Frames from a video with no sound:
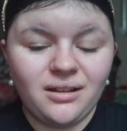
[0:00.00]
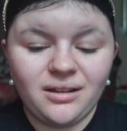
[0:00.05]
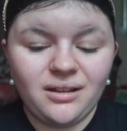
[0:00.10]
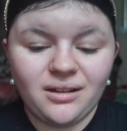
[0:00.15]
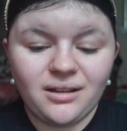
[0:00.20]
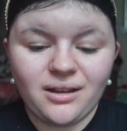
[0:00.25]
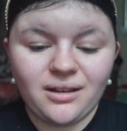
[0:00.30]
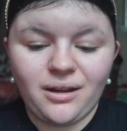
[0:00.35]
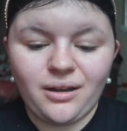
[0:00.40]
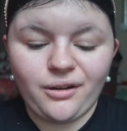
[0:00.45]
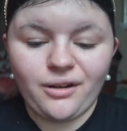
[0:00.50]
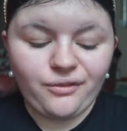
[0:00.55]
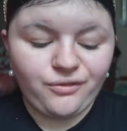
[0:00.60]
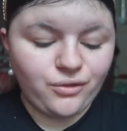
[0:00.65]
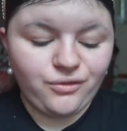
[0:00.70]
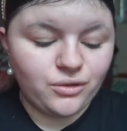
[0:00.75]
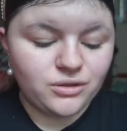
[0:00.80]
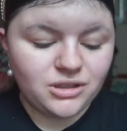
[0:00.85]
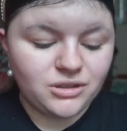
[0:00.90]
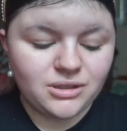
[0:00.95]
can't
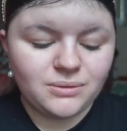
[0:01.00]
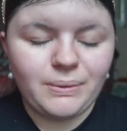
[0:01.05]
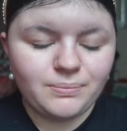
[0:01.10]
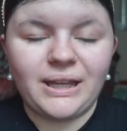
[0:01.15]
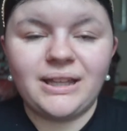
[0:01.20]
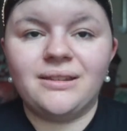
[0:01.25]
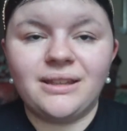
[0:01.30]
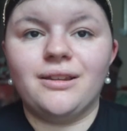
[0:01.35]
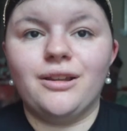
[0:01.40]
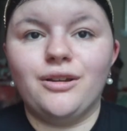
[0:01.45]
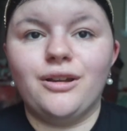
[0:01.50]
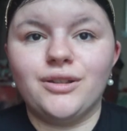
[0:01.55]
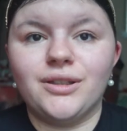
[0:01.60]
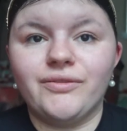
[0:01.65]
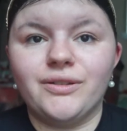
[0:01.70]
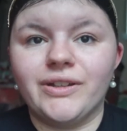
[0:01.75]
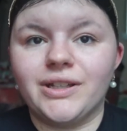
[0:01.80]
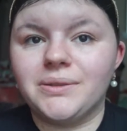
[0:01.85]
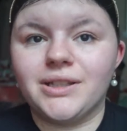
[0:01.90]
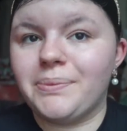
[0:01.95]
afford to spend loads of
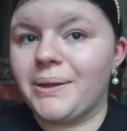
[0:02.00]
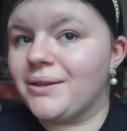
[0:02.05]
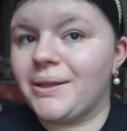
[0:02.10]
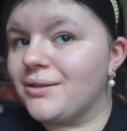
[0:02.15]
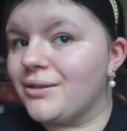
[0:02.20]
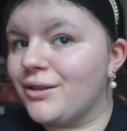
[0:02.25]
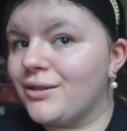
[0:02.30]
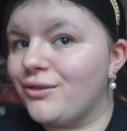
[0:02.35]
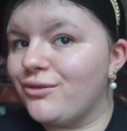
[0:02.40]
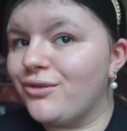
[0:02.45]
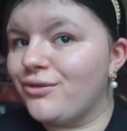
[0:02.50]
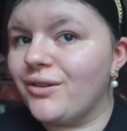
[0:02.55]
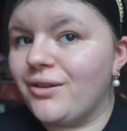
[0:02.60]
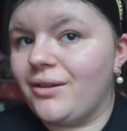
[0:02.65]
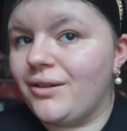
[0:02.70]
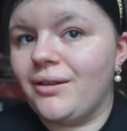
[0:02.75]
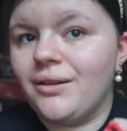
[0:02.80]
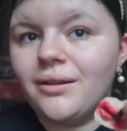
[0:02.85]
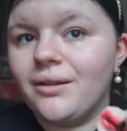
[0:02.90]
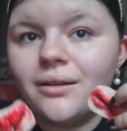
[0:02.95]
expensive,
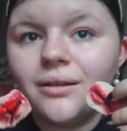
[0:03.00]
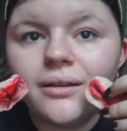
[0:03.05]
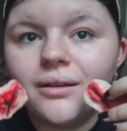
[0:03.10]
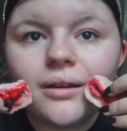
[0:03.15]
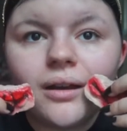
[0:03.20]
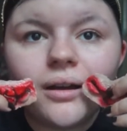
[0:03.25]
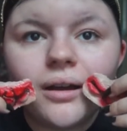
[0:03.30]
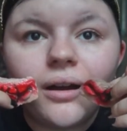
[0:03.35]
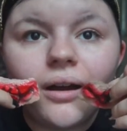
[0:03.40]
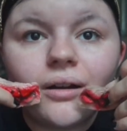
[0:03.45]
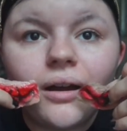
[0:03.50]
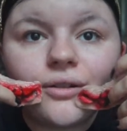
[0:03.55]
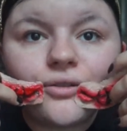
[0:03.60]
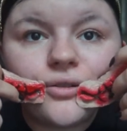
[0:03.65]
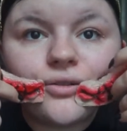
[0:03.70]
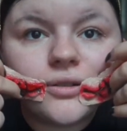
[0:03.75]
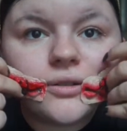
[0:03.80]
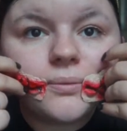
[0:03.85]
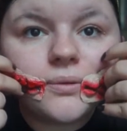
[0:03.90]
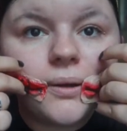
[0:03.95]
I can't
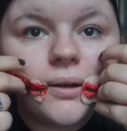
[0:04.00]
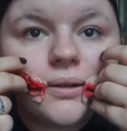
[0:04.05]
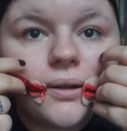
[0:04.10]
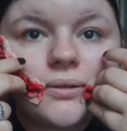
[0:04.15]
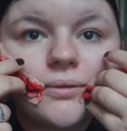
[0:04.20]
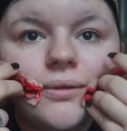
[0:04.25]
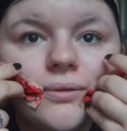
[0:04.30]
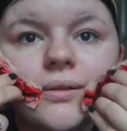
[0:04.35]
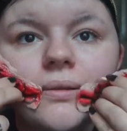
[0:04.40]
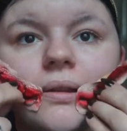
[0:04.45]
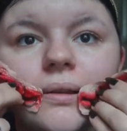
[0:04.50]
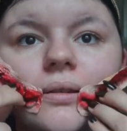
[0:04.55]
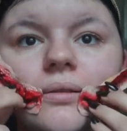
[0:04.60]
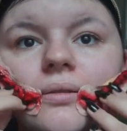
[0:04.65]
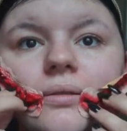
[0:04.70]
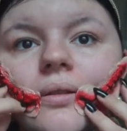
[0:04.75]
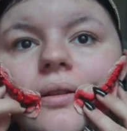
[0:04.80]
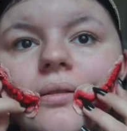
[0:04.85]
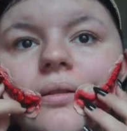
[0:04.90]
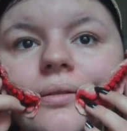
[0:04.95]
afford to buy loads of expensive
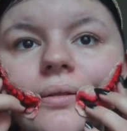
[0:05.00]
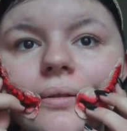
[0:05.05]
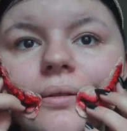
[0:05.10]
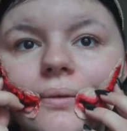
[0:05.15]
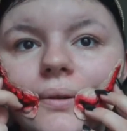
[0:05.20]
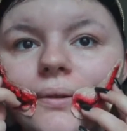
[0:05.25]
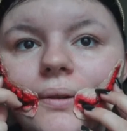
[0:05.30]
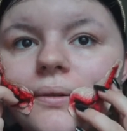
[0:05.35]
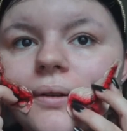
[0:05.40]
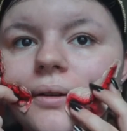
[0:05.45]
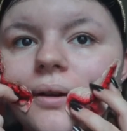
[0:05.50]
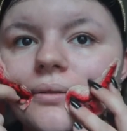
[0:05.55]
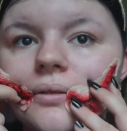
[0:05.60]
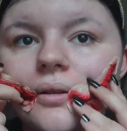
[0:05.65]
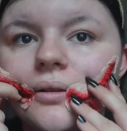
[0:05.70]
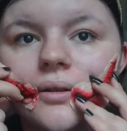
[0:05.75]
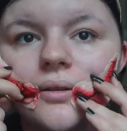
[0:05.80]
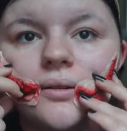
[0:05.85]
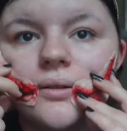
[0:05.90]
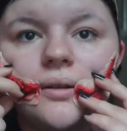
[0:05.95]
stuff, so it will go
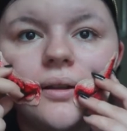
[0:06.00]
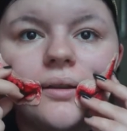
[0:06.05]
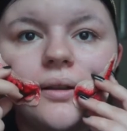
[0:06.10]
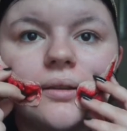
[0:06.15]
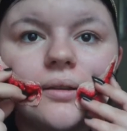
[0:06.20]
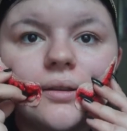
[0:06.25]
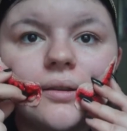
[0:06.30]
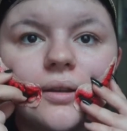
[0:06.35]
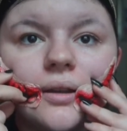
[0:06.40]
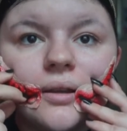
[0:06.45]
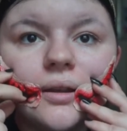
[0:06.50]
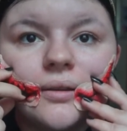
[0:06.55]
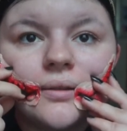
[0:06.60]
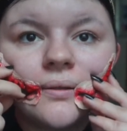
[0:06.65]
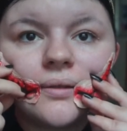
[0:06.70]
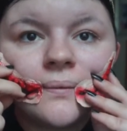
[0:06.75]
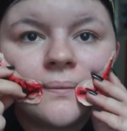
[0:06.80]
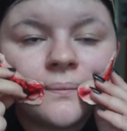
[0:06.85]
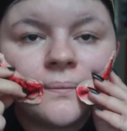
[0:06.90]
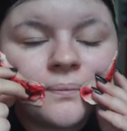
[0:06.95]
on like this.
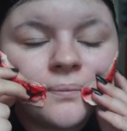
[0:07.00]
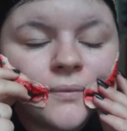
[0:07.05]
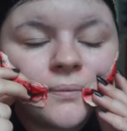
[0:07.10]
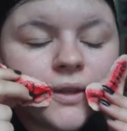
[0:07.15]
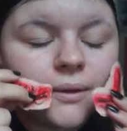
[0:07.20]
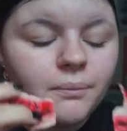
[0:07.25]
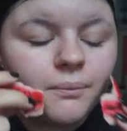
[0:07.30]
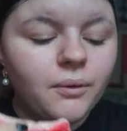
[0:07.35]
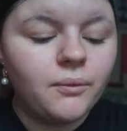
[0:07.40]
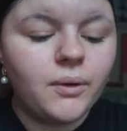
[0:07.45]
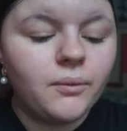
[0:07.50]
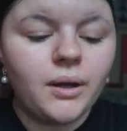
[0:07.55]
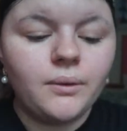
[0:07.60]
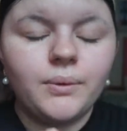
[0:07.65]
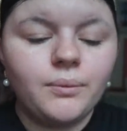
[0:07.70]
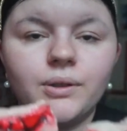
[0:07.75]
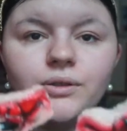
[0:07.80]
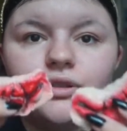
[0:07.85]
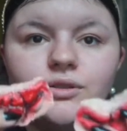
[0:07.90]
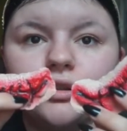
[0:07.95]
But what I
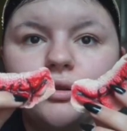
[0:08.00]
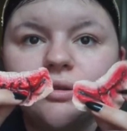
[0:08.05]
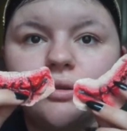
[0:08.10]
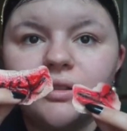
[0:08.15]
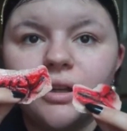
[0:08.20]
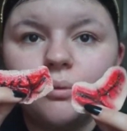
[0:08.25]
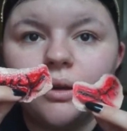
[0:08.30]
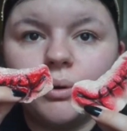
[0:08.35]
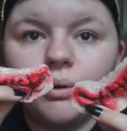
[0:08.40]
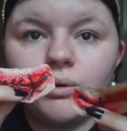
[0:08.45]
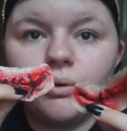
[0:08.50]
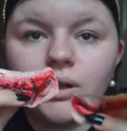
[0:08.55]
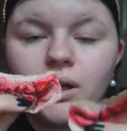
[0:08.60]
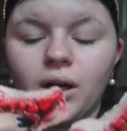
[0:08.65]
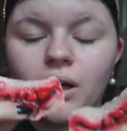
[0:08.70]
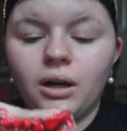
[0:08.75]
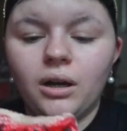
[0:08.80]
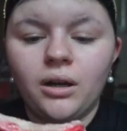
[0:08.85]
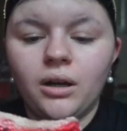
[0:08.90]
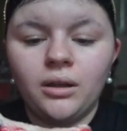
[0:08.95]
will do is I will
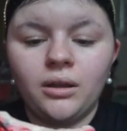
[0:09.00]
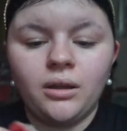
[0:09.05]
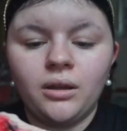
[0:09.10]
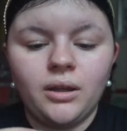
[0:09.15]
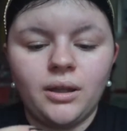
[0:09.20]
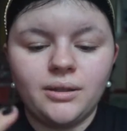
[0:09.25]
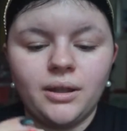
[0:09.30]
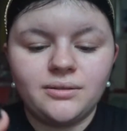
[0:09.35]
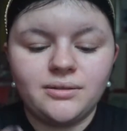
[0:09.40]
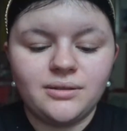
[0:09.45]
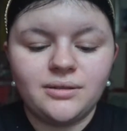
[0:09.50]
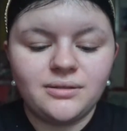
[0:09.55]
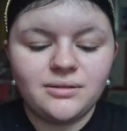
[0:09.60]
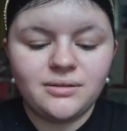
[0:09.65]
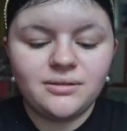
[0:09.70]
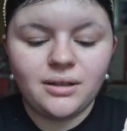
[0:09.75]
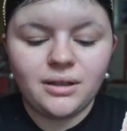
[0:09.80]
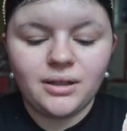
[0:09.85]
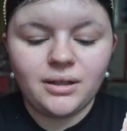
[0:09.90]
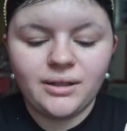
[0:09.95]
cut it to
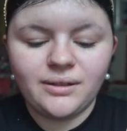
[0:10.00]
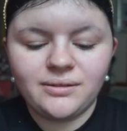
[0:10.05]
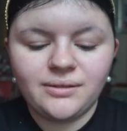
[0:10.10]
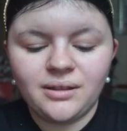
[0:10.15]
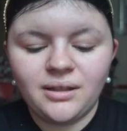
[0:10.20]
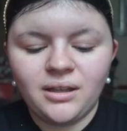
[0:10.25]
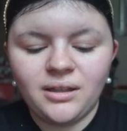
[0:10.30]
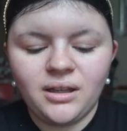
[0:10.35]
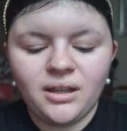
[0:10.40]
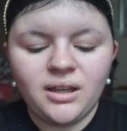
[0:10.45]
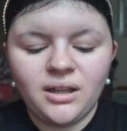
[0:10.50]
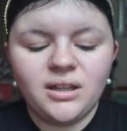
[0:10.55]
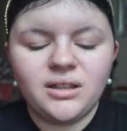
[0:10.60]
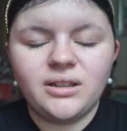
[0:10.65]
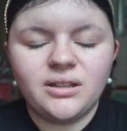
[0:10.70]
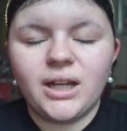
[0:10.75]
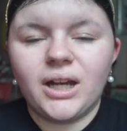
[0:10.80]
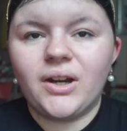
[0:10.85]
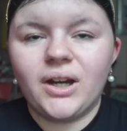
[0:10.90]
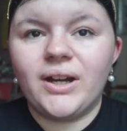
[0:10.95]
size.
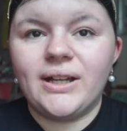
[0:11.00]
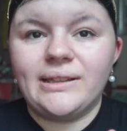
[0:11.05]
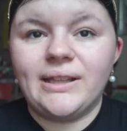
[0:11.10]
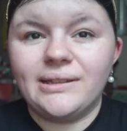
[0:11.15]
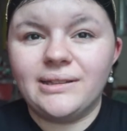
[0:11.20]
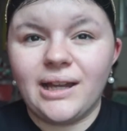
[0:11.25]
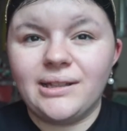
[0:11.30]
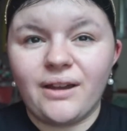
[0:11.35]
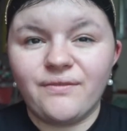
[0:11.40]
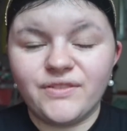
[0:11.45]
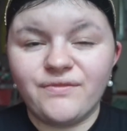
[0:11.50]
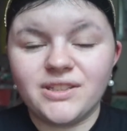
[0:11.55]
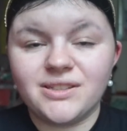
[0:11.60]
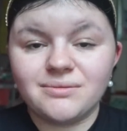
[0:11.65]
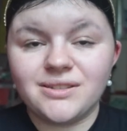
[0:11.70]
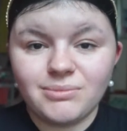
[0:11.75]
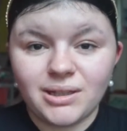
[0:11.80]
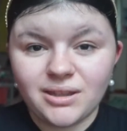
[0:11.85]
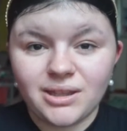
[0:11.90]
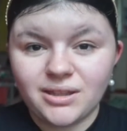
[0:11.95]
Now, I did have the
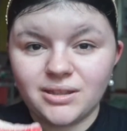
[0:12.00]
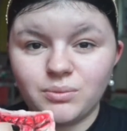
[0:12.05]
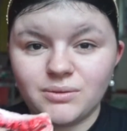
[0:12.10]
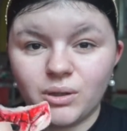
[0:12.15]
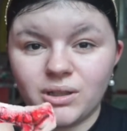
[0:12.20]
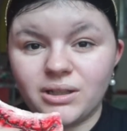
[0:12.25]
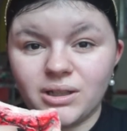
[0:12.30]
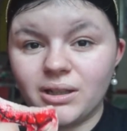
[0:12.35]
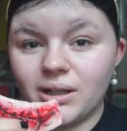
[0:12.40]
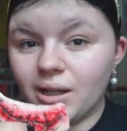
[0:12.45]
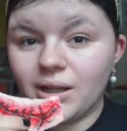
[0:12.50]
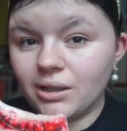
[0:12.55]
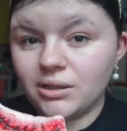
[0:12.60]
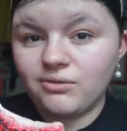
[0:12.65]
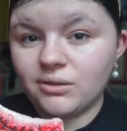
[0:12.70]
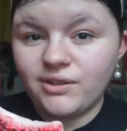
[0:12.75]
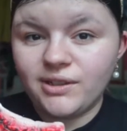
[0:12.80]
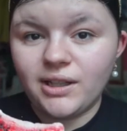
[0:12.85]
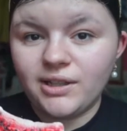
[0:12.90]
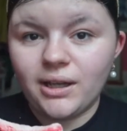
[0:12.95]
Smithy's one in the last
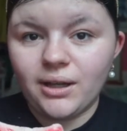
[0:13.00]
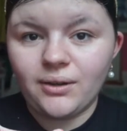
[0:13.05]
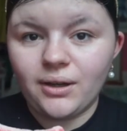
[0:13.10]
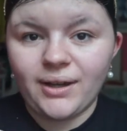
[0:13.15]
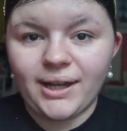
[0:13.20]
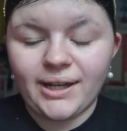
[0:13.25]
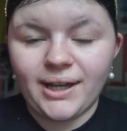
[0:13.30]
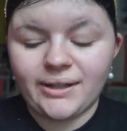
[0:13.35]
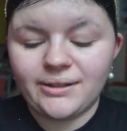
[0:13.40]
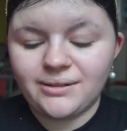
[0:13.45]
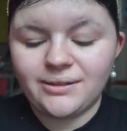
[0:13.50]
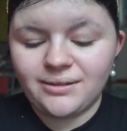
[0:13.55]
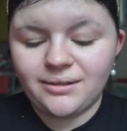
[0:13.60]
video, and